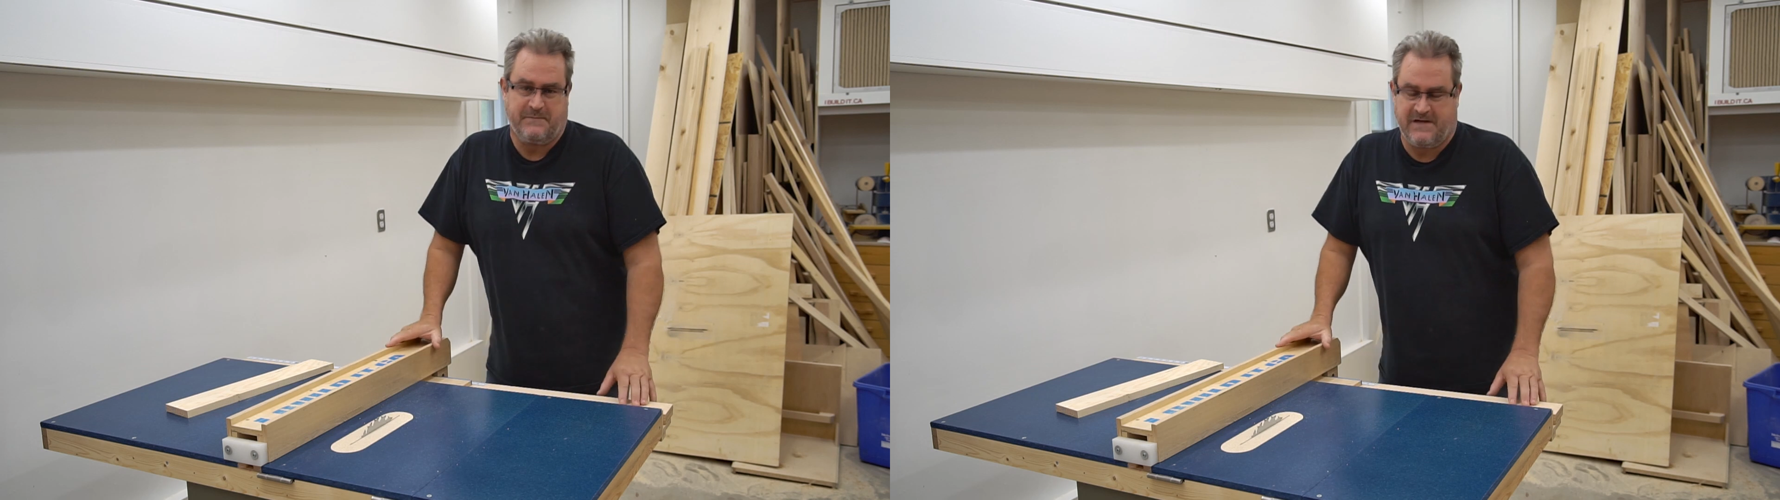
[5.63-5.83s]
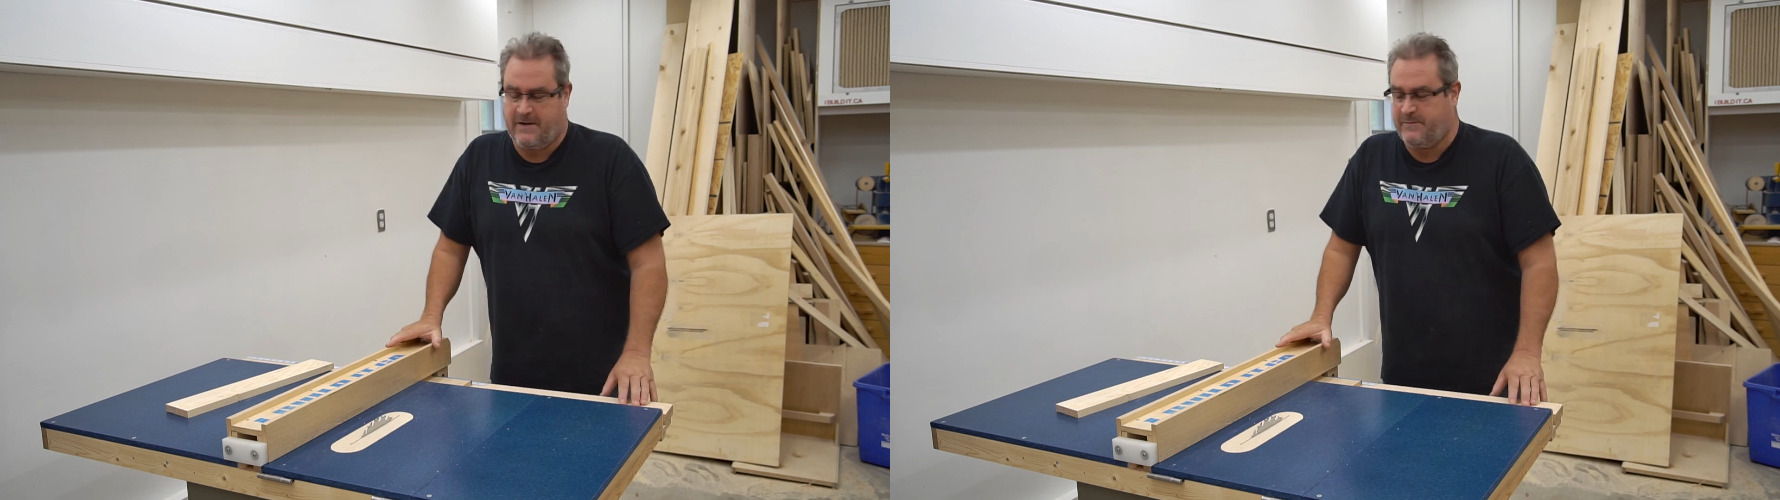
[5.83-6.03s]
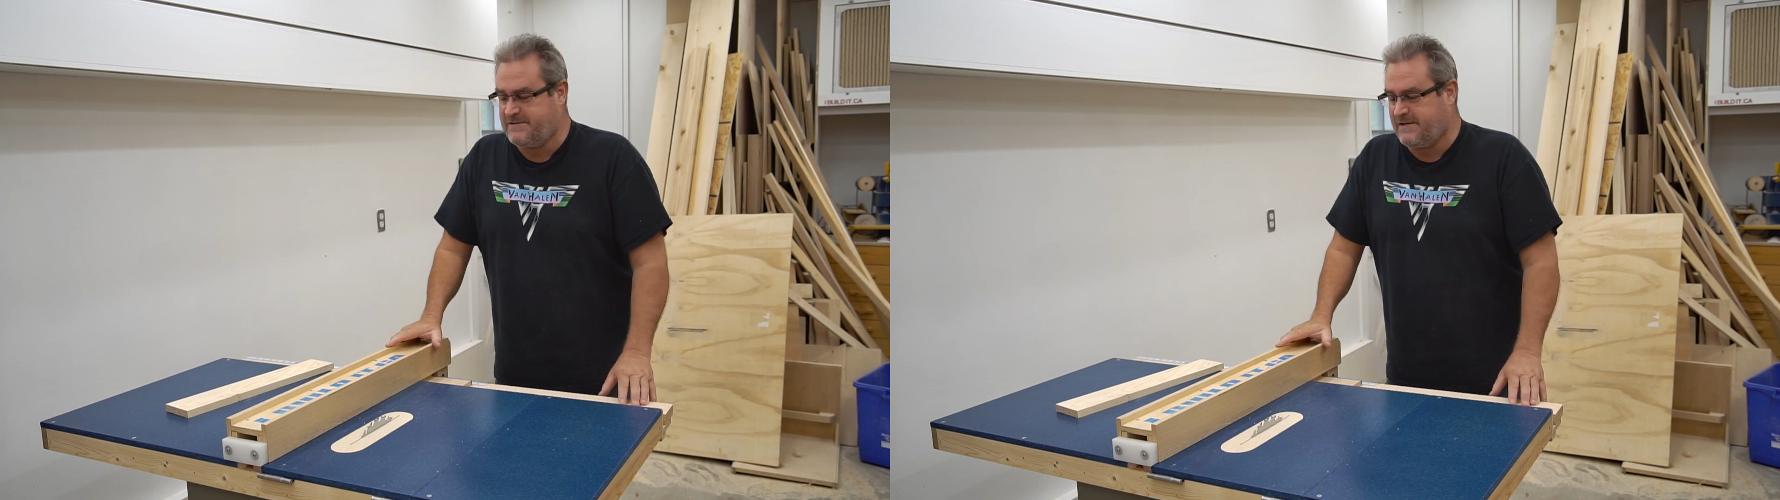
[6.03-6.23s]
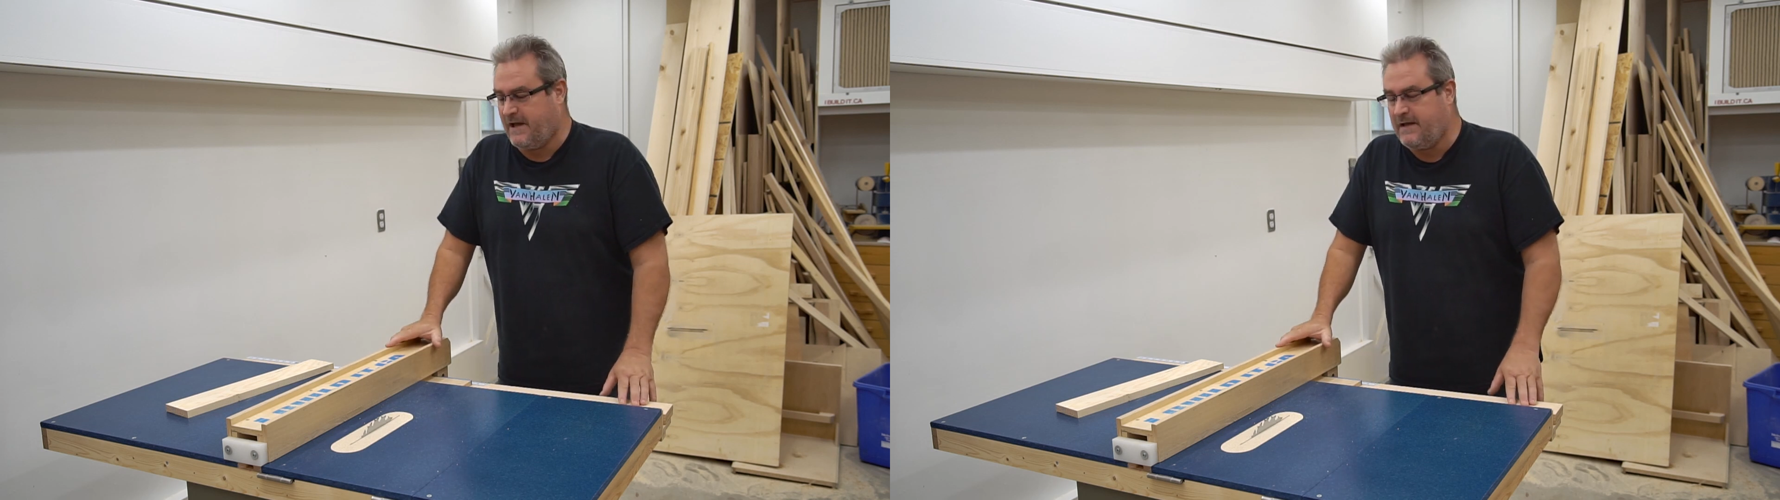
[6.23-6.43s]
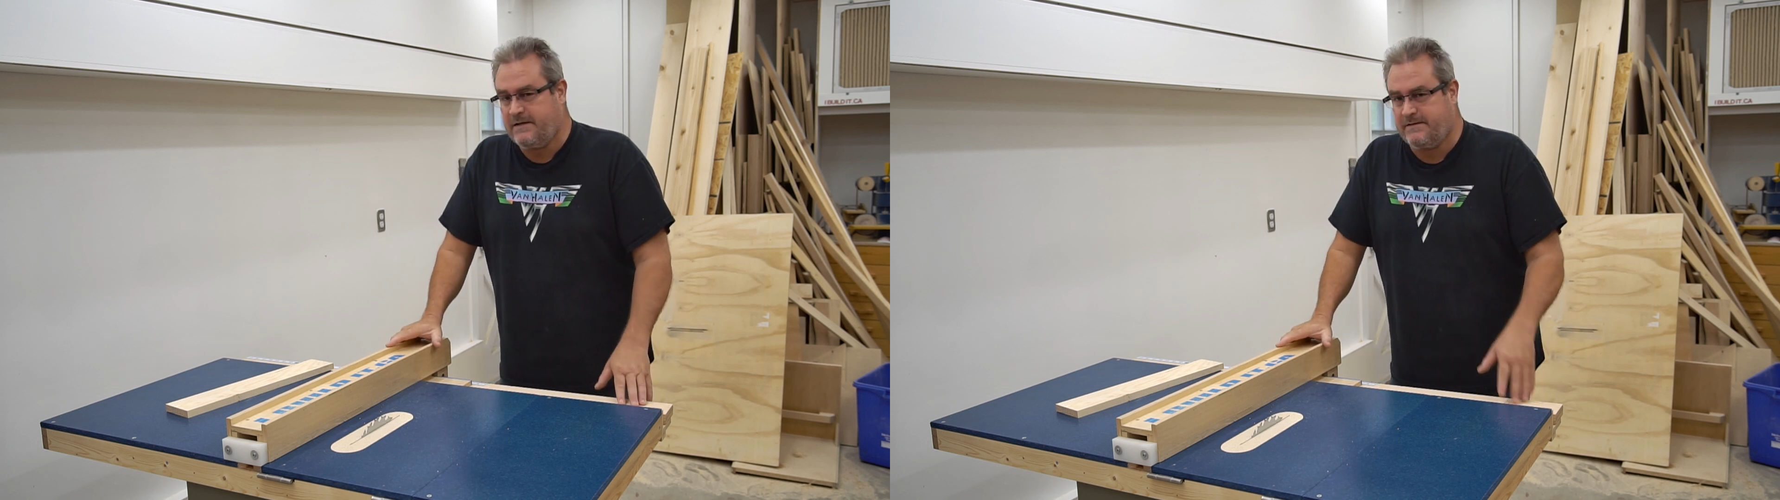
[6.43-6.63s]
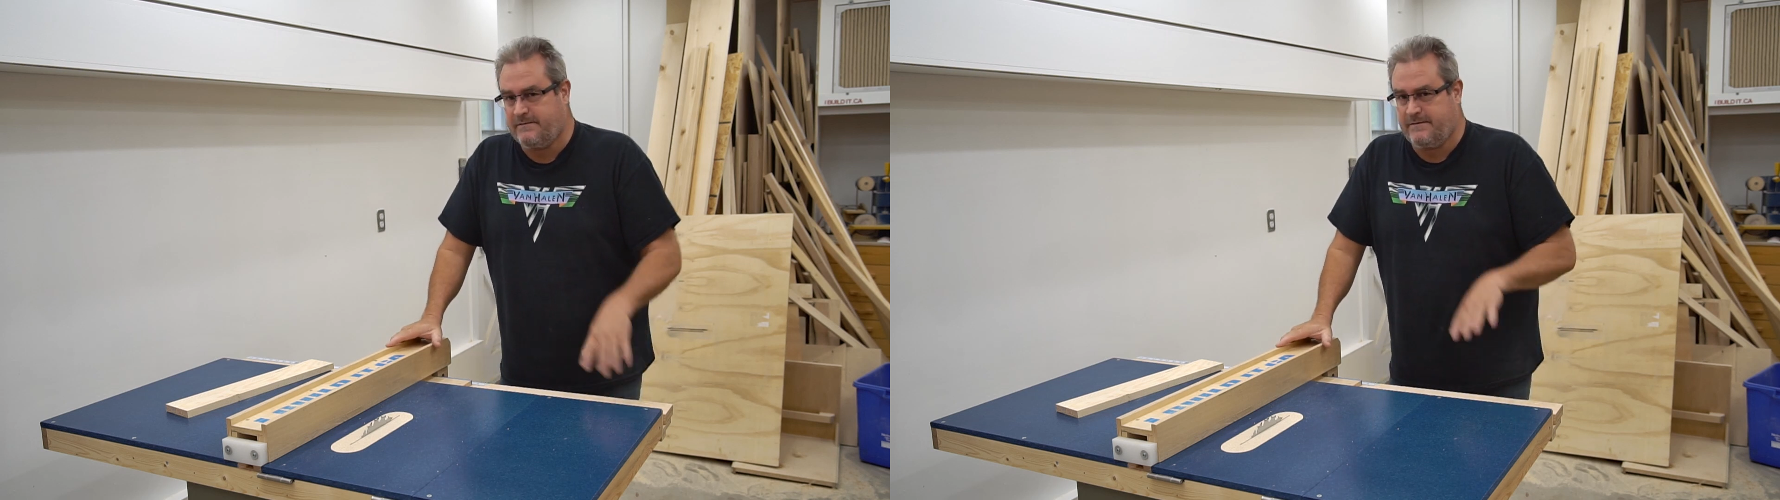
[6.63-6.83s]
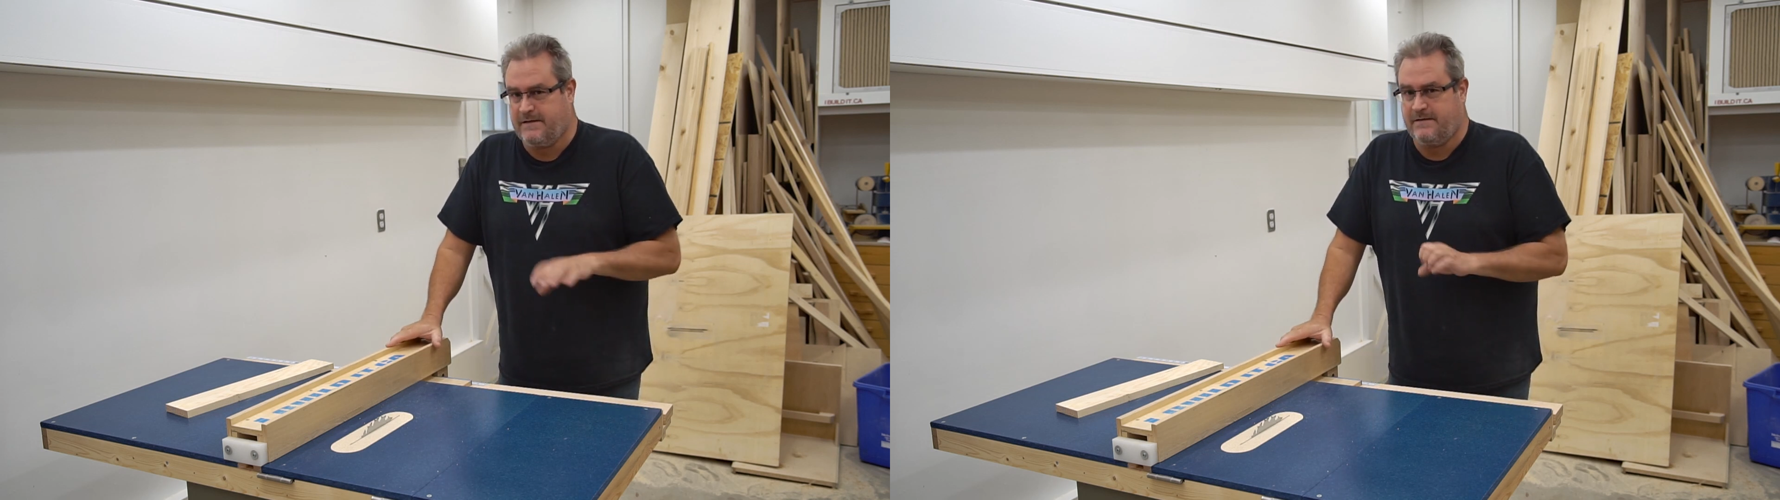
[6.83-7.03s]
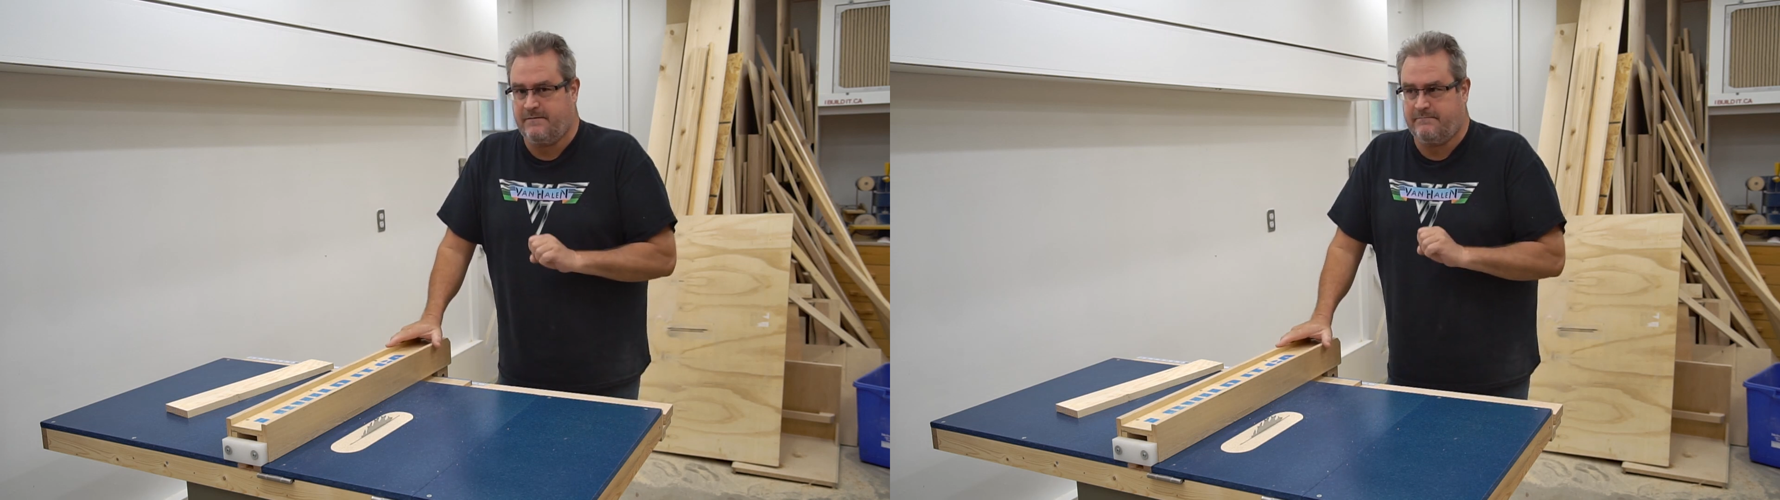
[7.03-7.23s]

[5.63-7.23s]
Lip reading: table saw, the